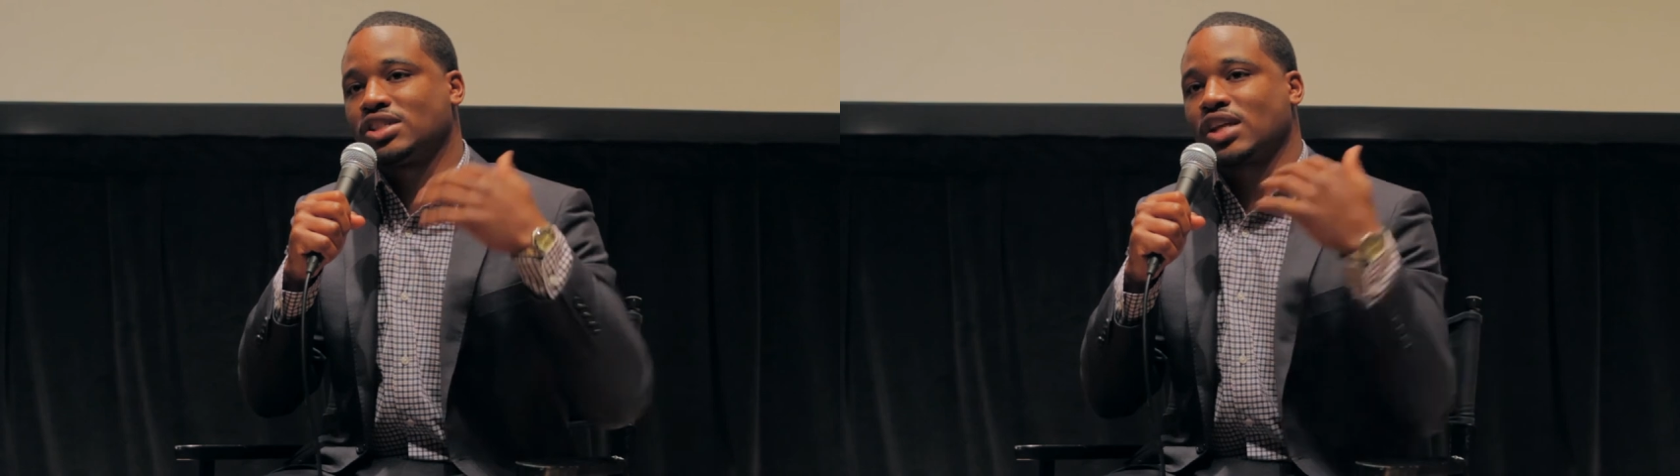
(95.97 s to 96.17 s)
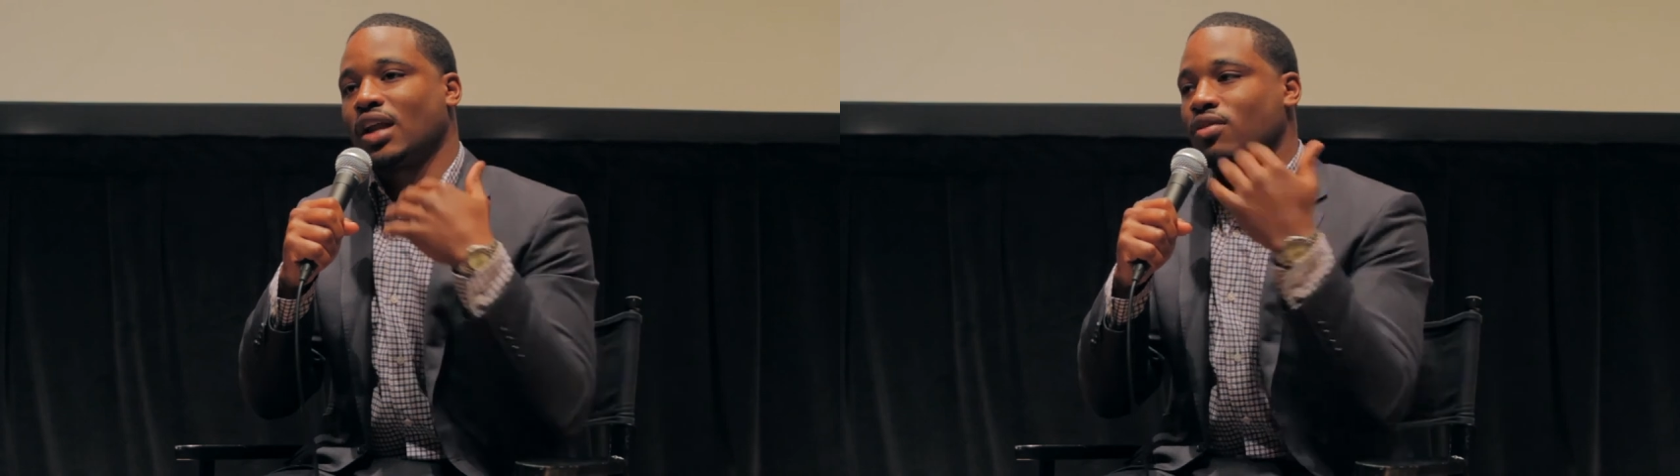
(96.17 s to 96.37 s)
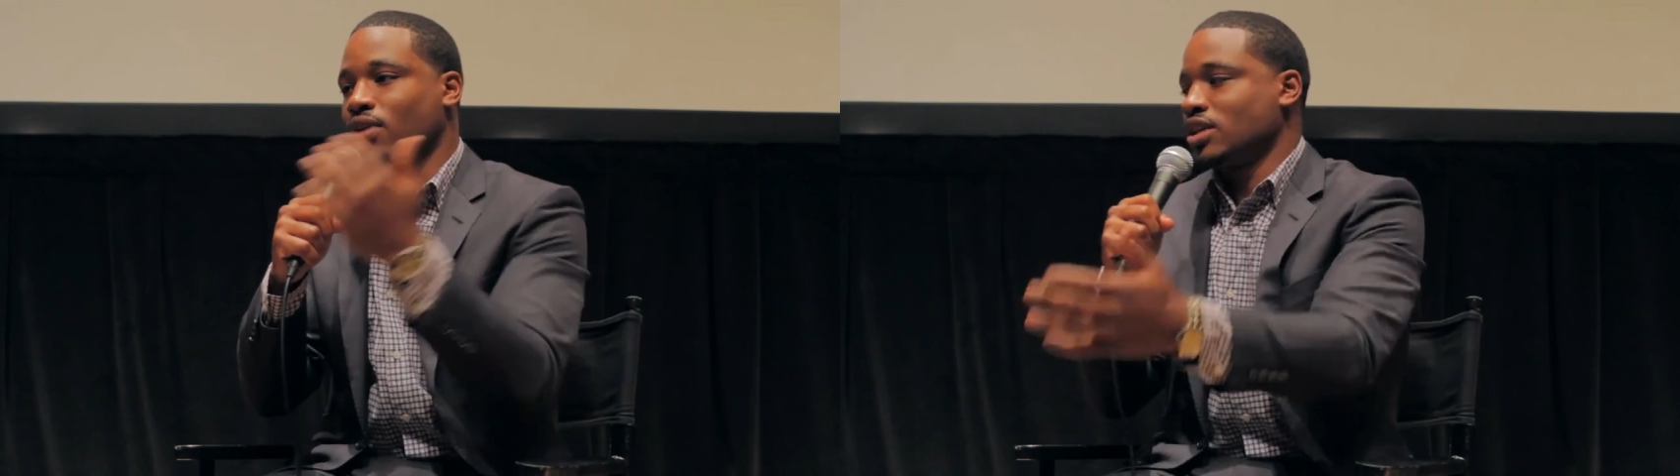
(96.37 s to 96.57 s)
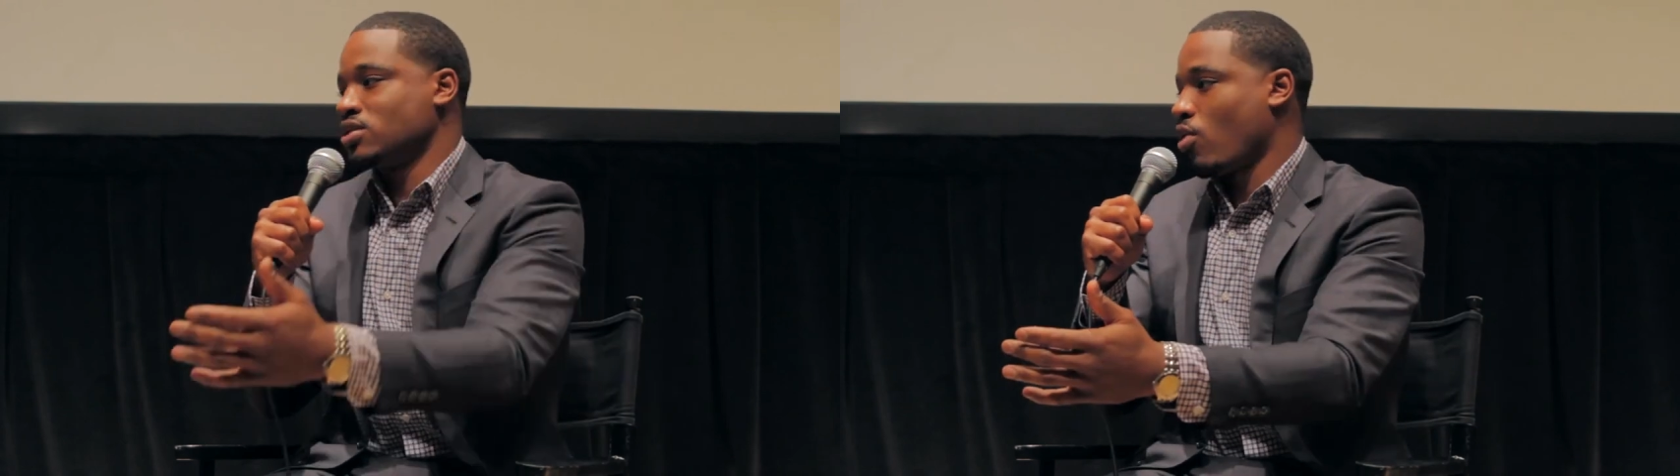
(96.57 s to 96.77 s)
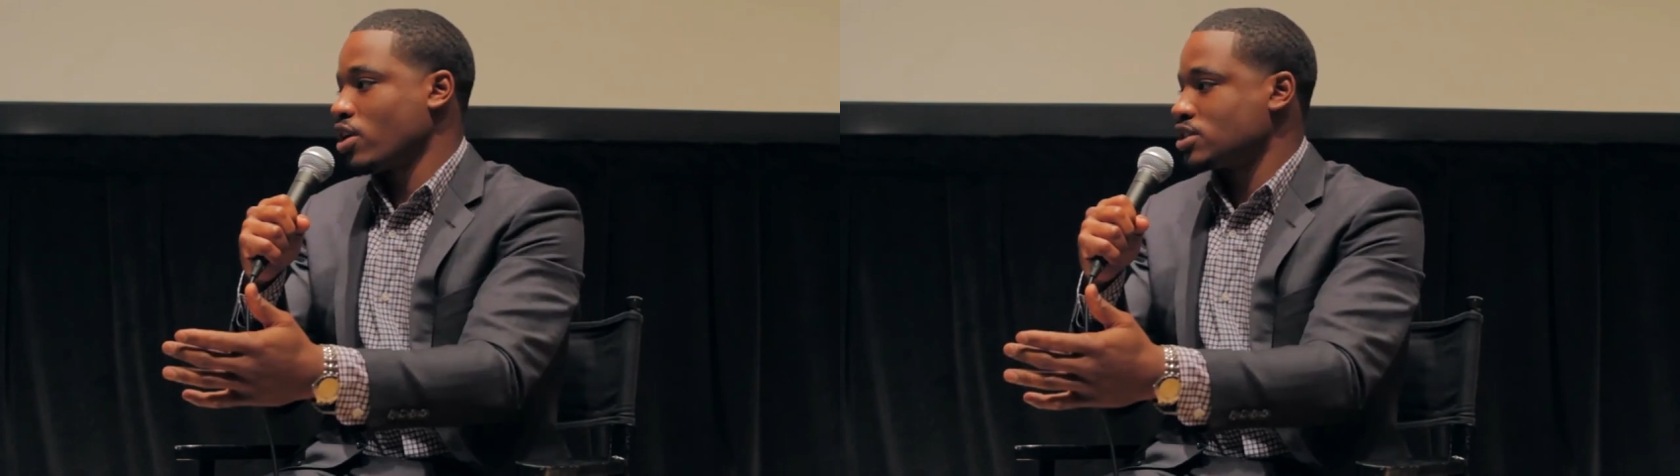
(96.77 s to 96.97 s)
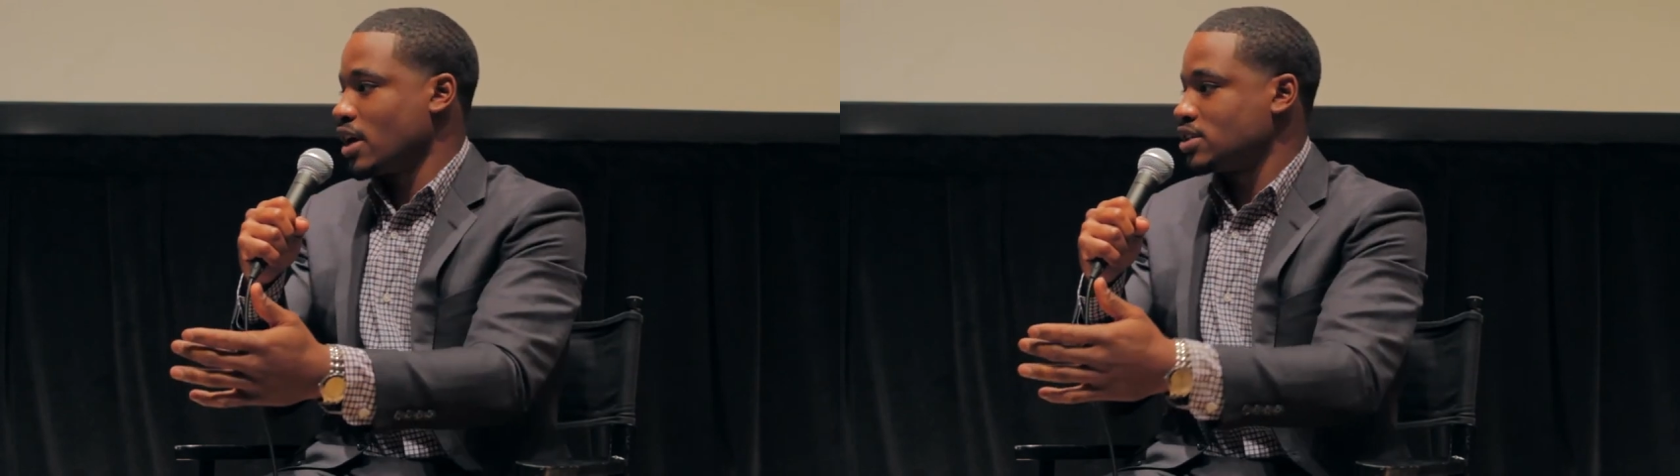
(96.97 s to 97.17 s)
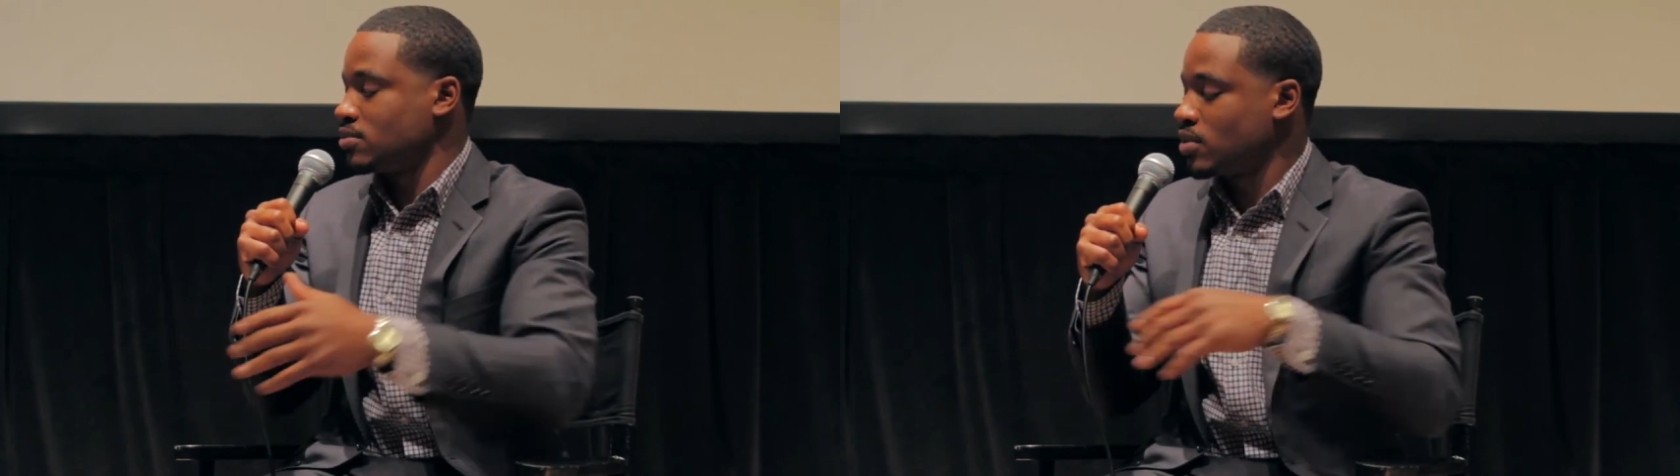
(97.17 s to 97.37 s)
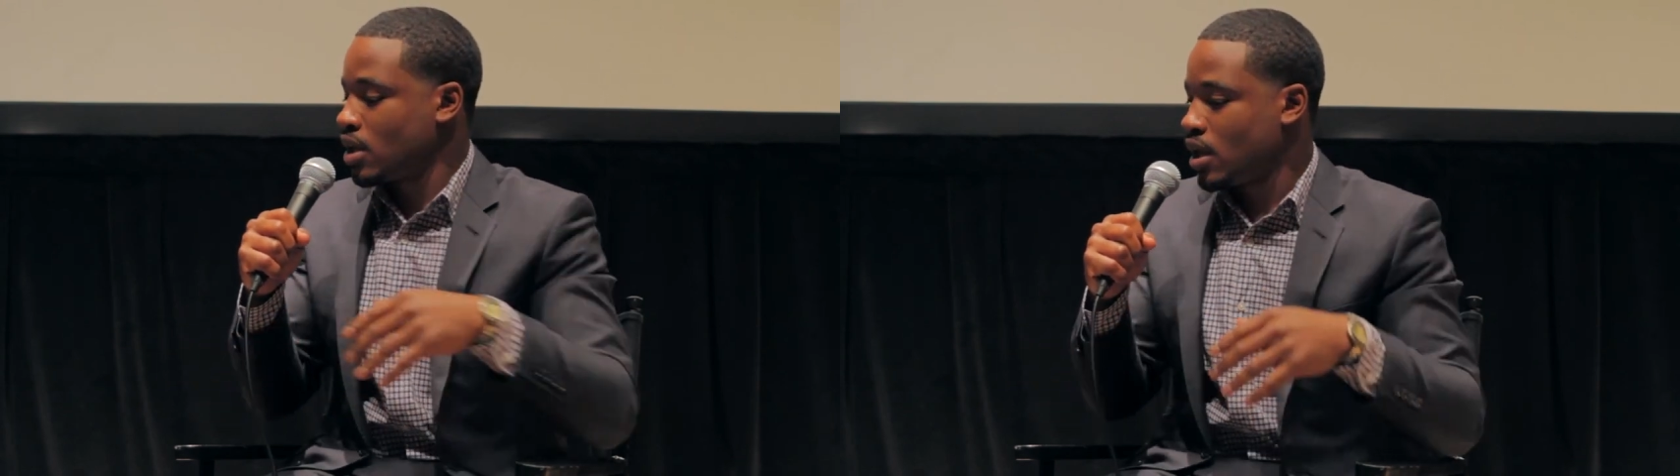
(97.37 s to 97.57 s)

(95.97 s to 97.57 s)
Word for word: shot at, the, at this BART station,